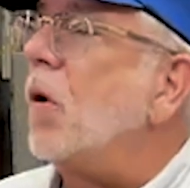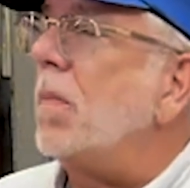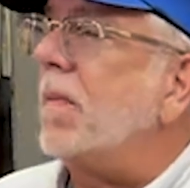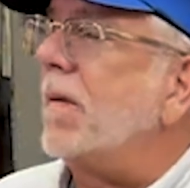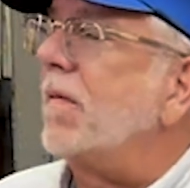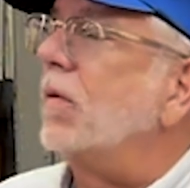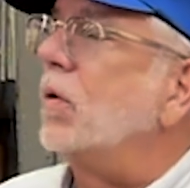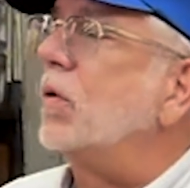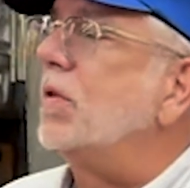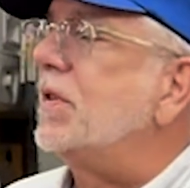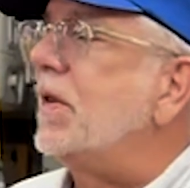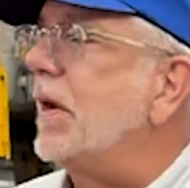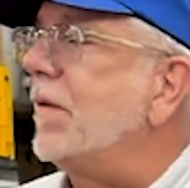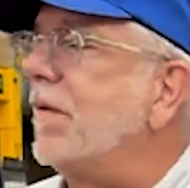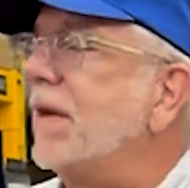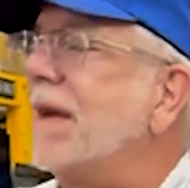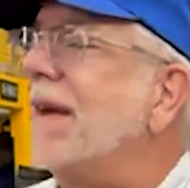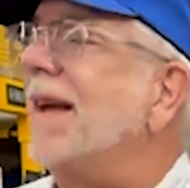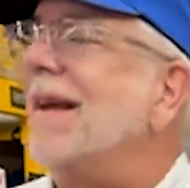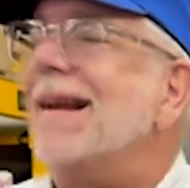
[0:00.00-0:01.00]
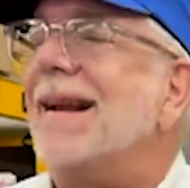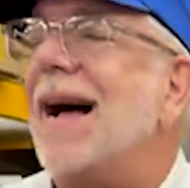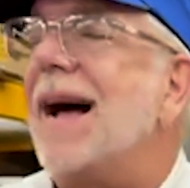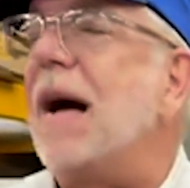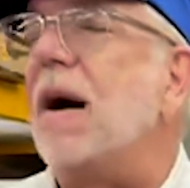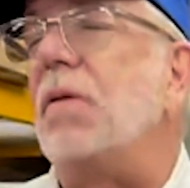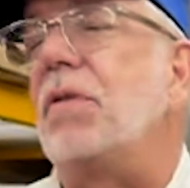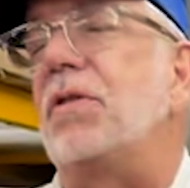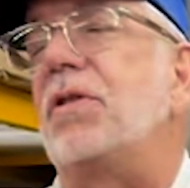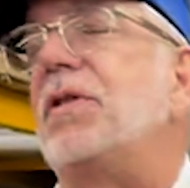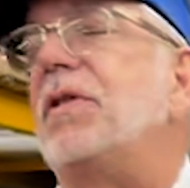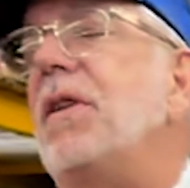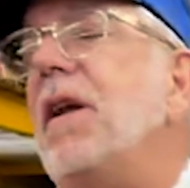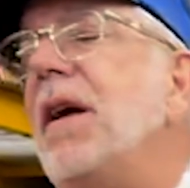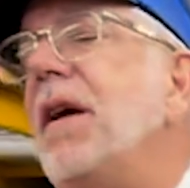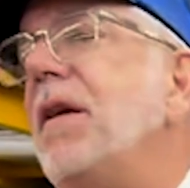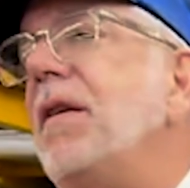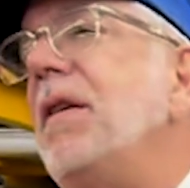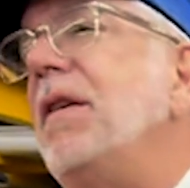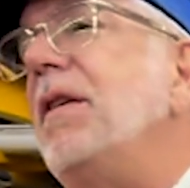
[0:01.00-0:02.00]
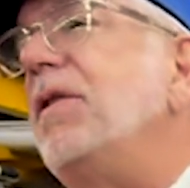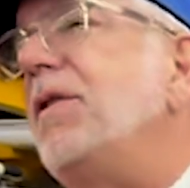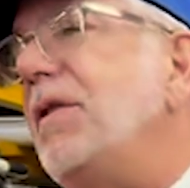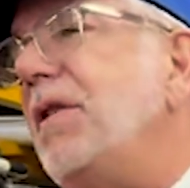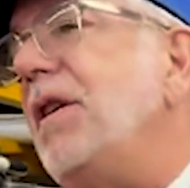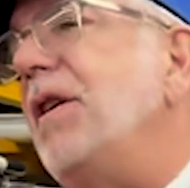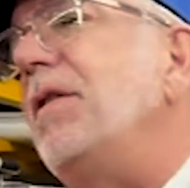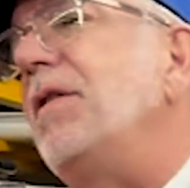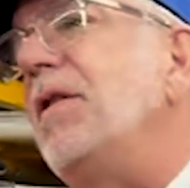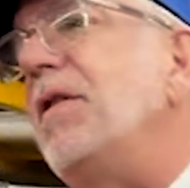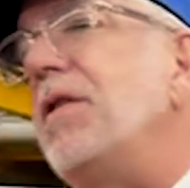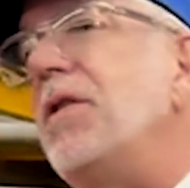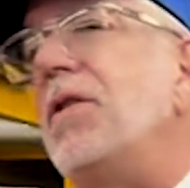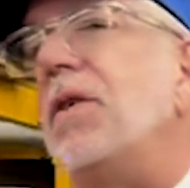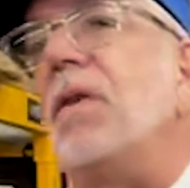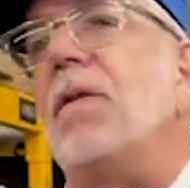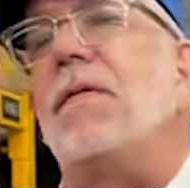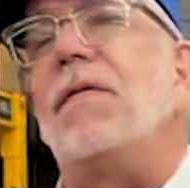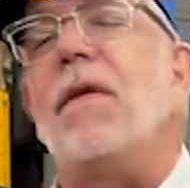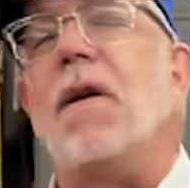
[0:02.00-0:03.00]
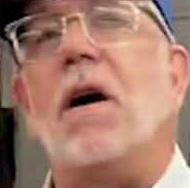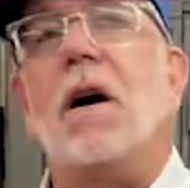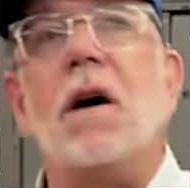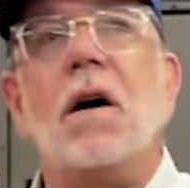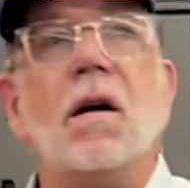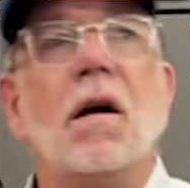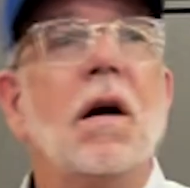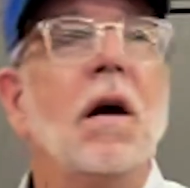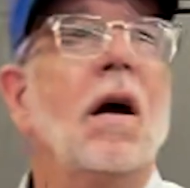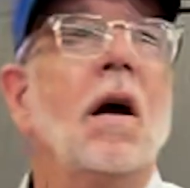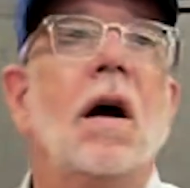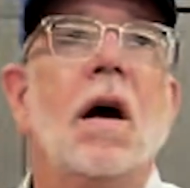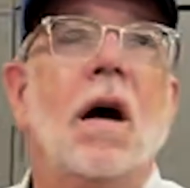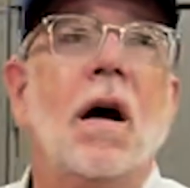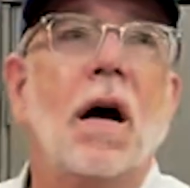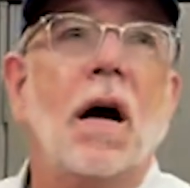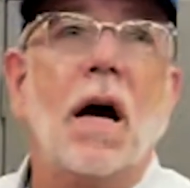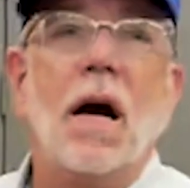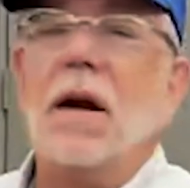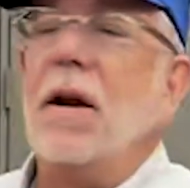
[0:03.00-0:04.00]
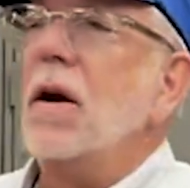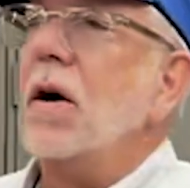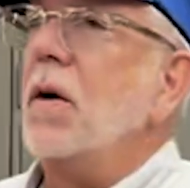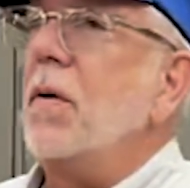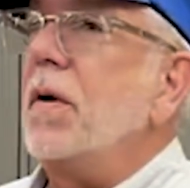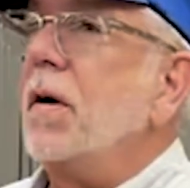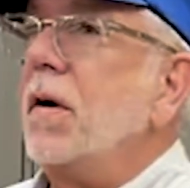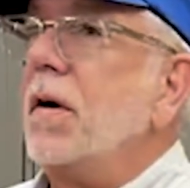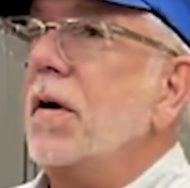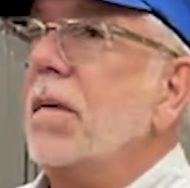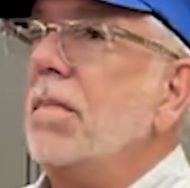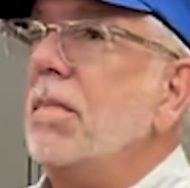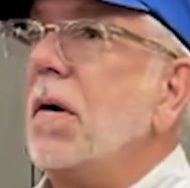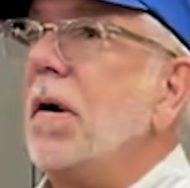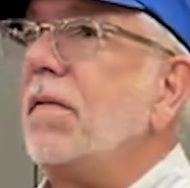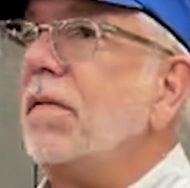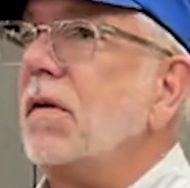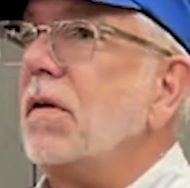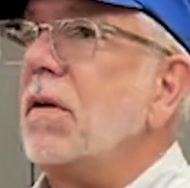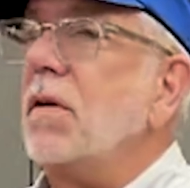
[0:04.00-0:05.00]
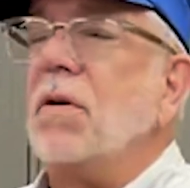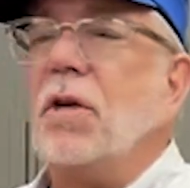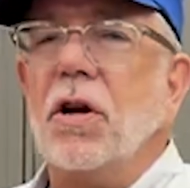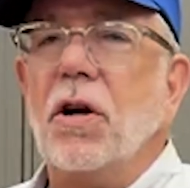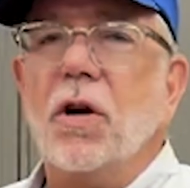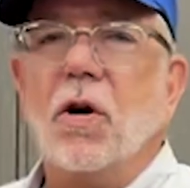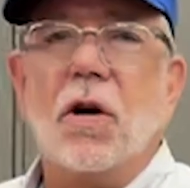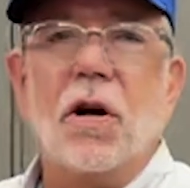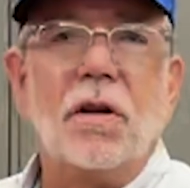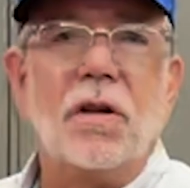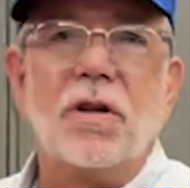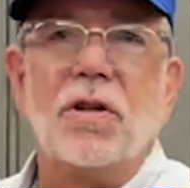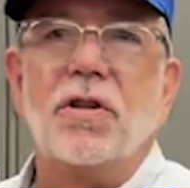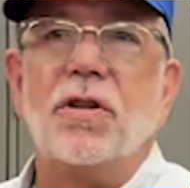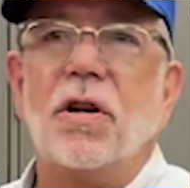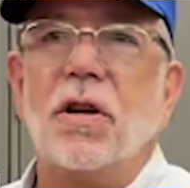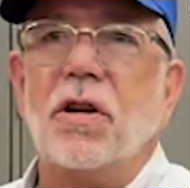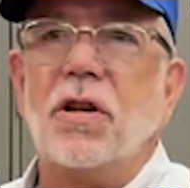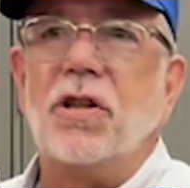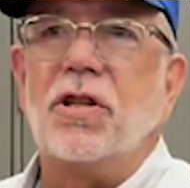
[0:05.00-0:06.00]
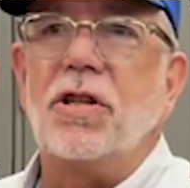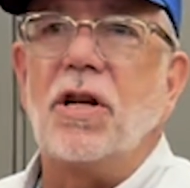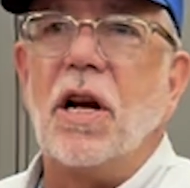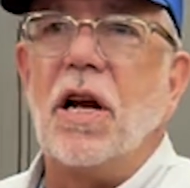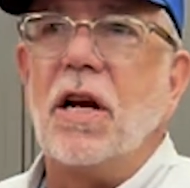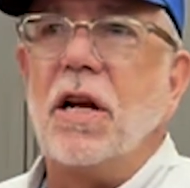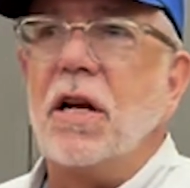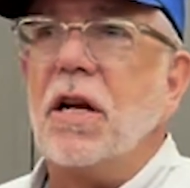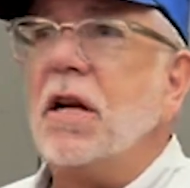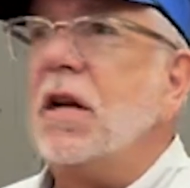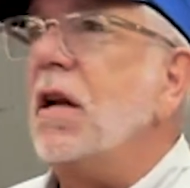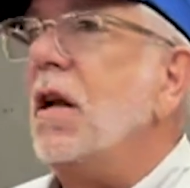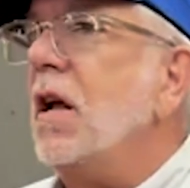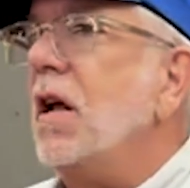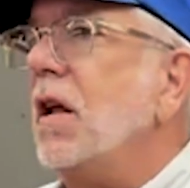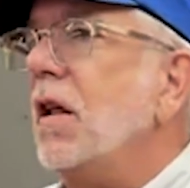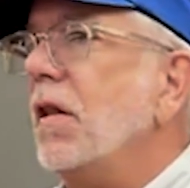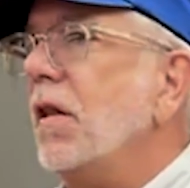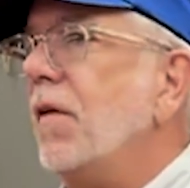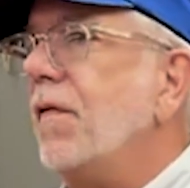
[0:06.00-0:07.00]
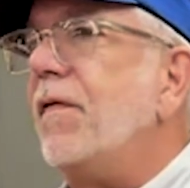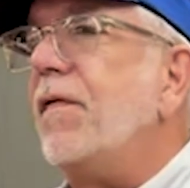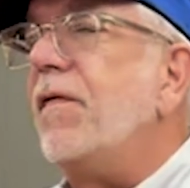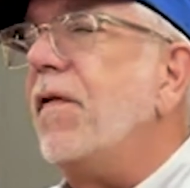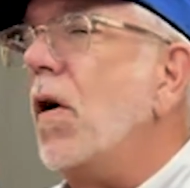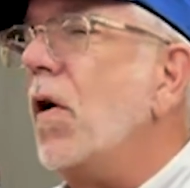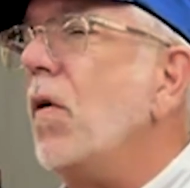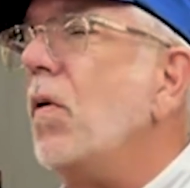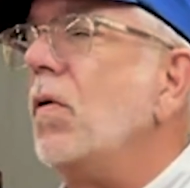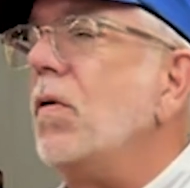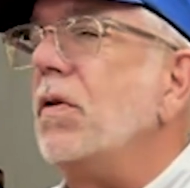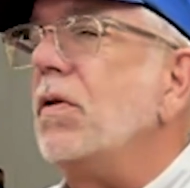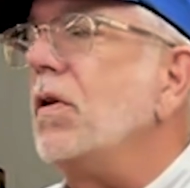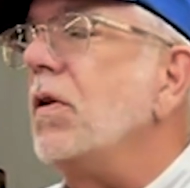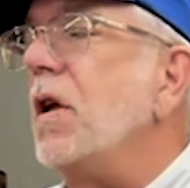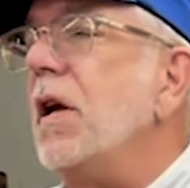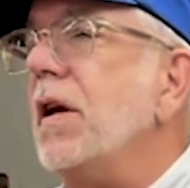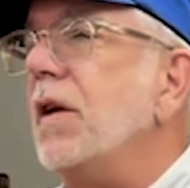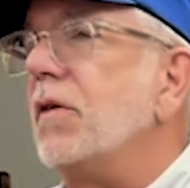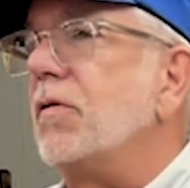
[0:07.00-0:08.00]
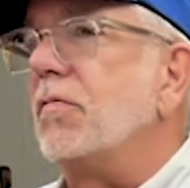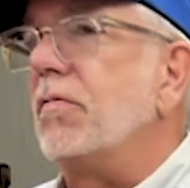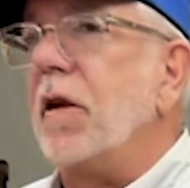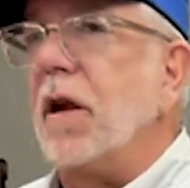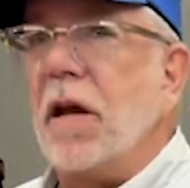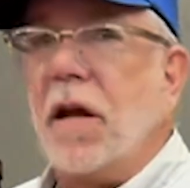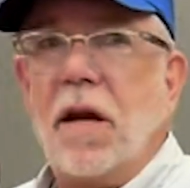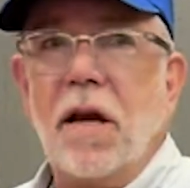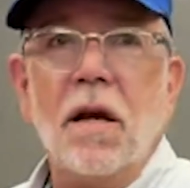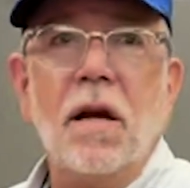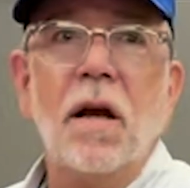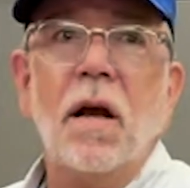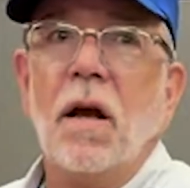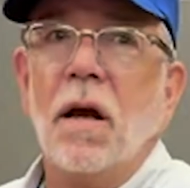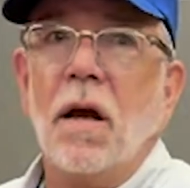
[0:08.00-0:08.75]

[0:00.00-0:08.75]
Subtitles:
Hope everyone's having an outstanding season so far. I know here in Buffalo, New York, the sun is shining, the phone is ringing.